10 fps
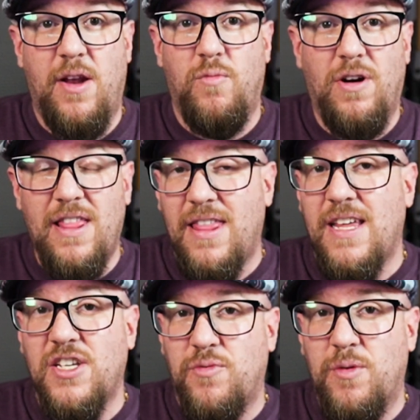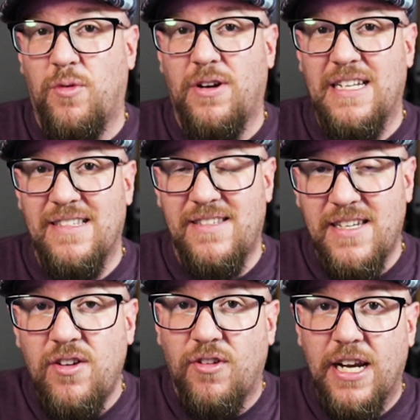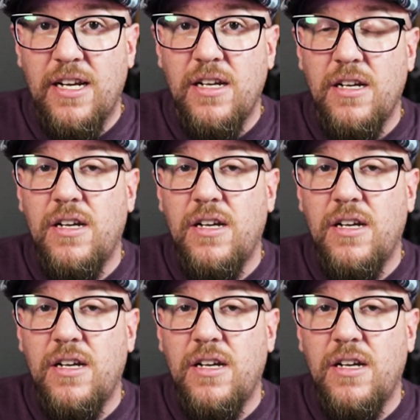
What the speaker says: And one of the things we were considering